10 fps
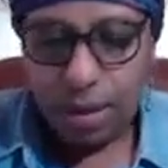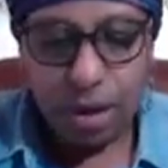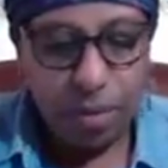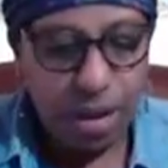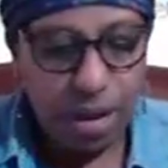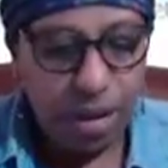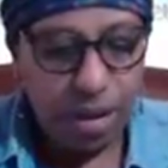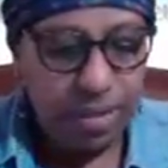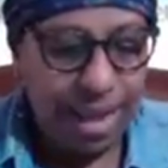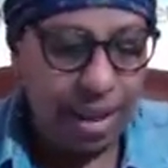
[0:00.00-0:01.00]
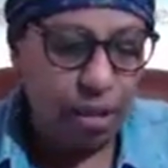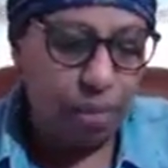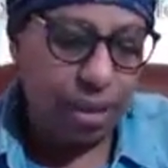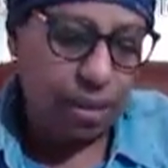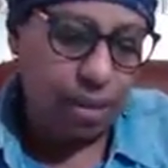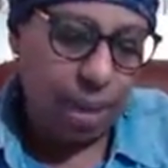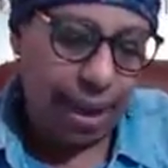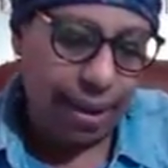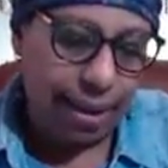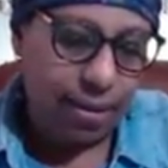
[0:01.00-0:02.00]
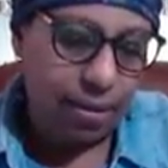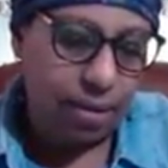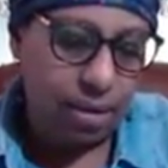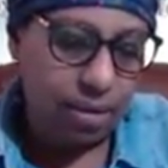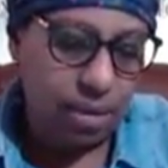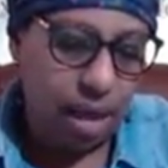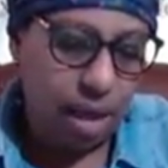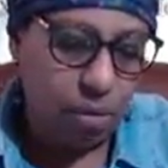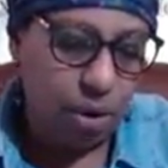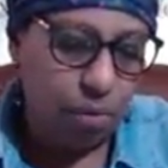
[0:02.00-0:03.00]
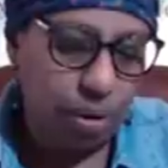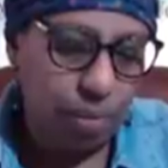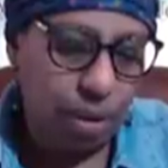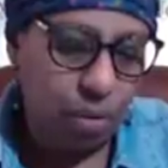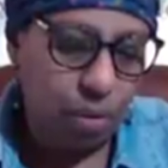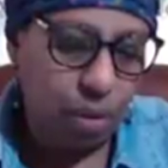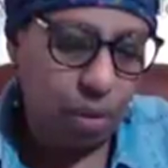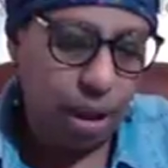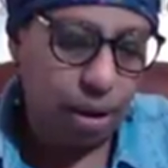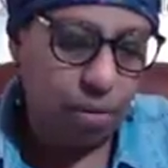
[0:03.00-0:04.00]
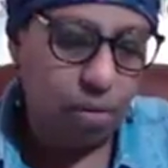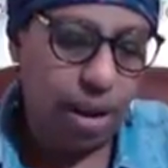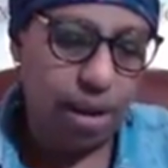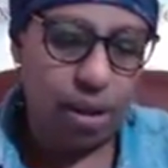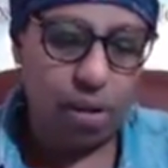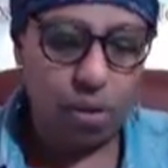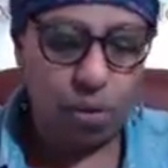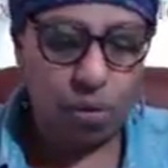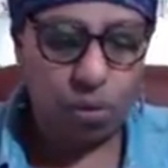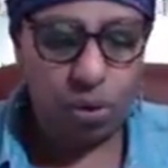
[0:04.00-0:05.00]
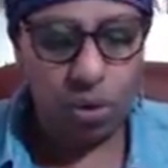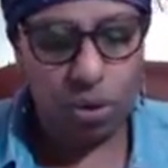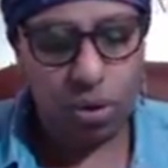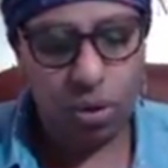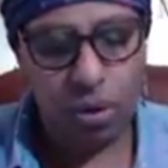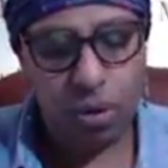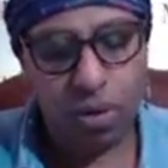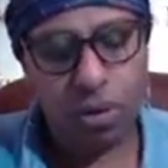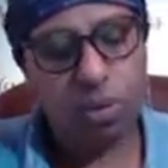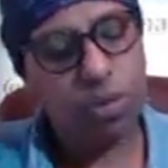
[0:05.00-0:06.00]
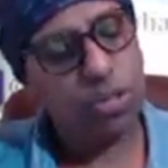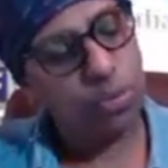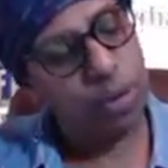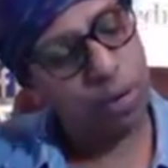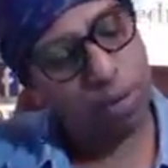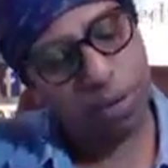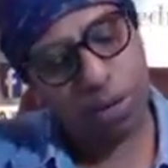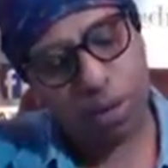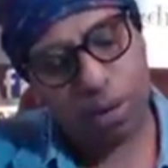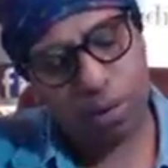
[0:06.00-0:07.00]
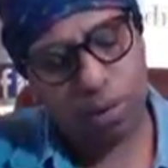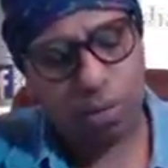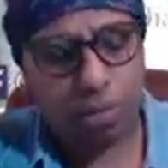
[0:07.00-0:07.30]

And then I'm going to make up that L bend in the back again because I want to bring my wire around. Which way do I want to go?